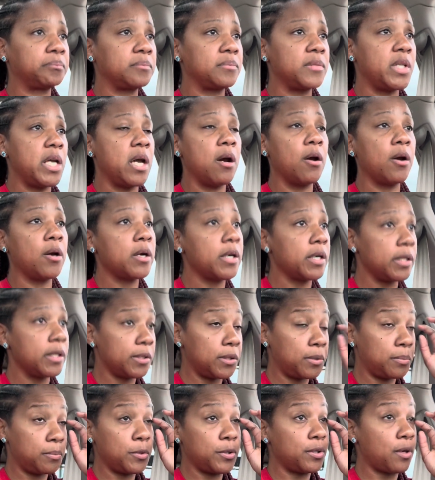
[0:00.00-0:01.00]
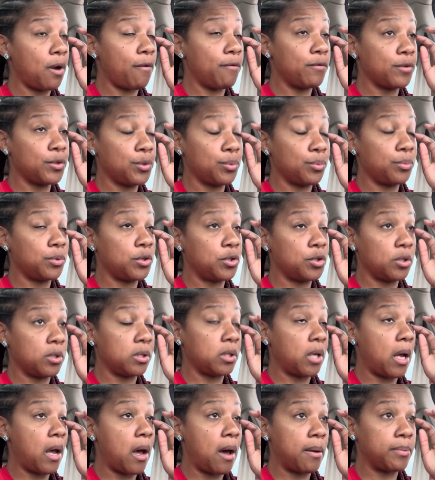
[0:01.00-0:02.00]
And her customer service was
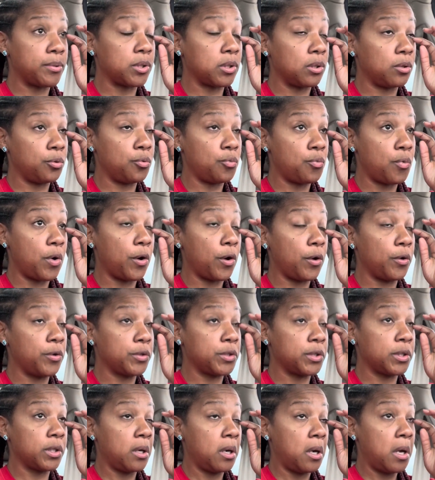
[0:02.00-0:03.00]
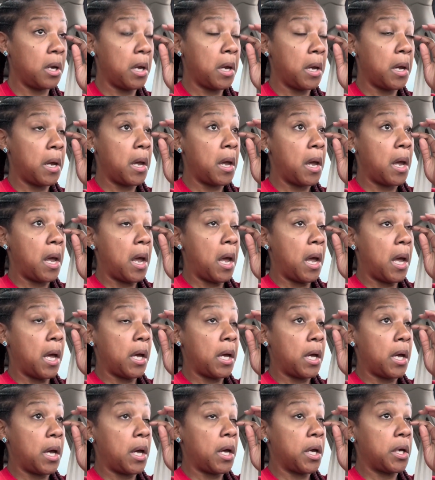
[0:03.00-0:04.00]
just the absolute worst.
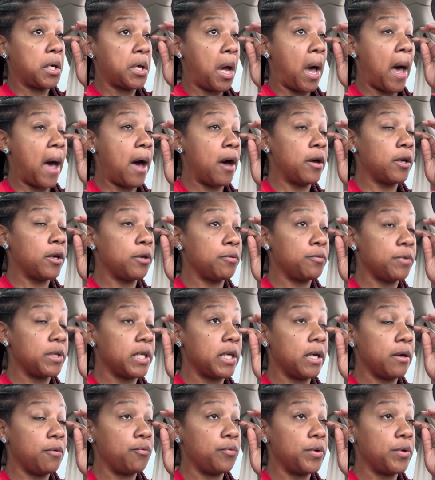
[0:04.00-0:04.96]
How did we get